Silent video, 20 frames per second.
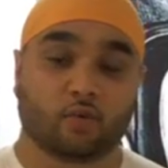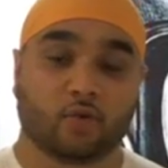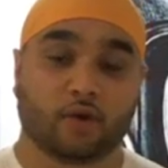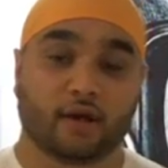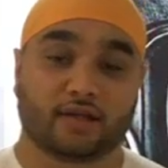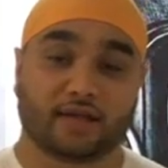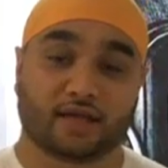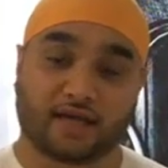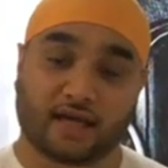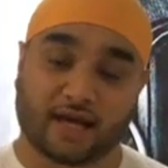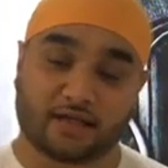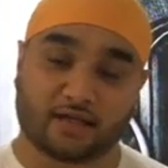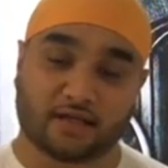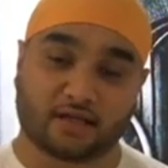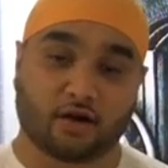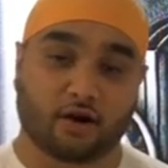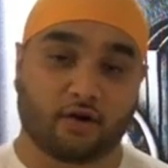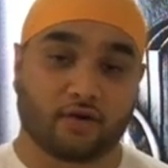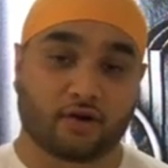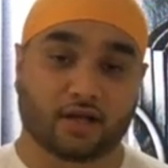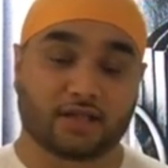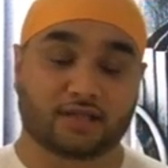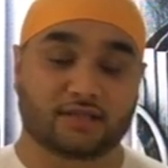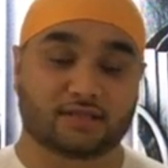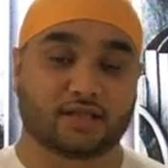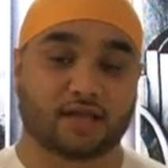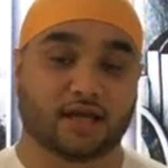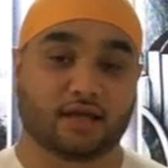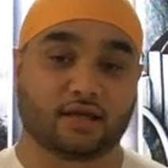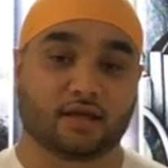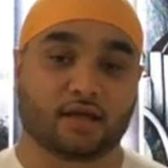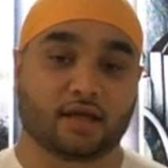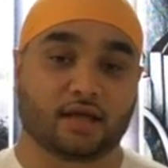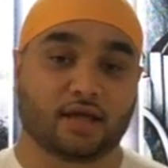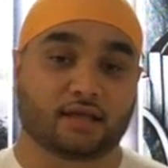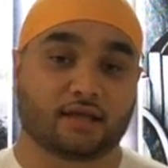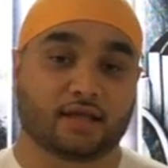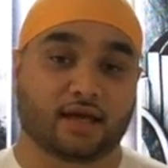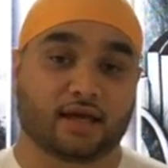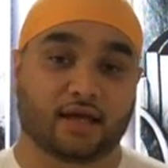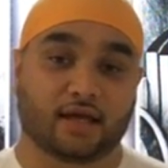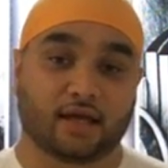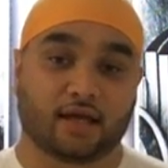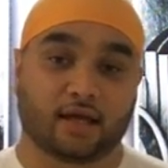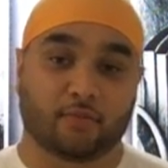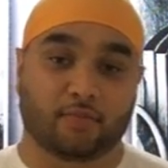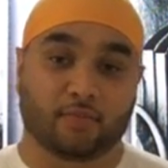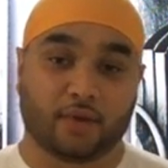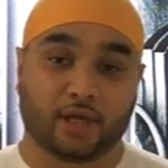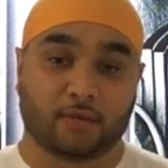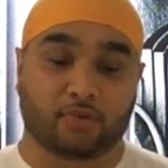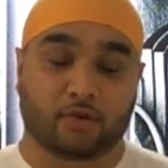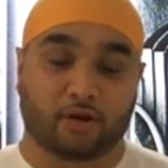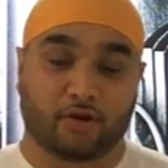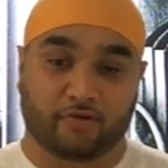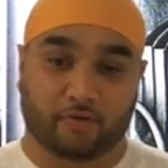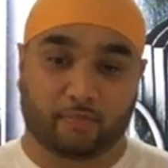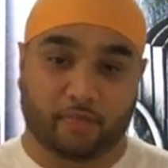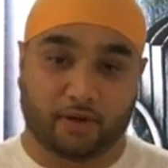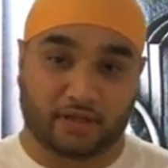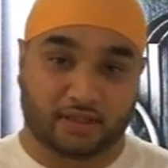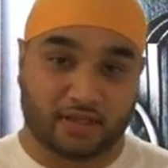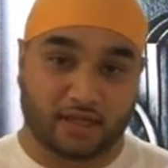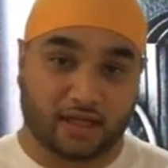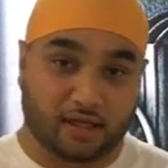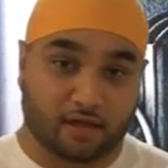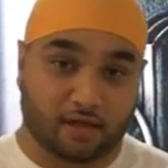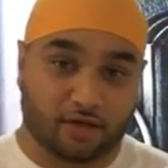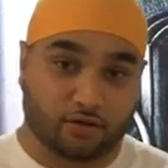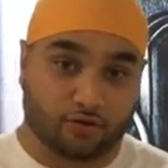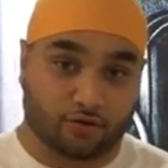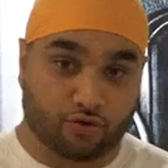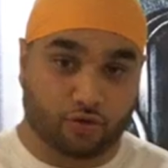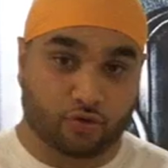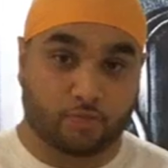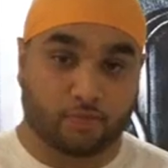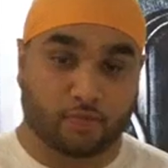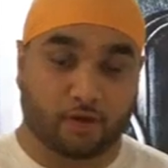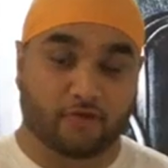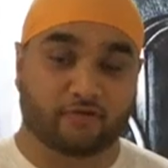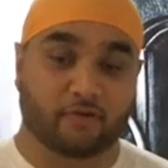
where they categorically state that people of a particular group,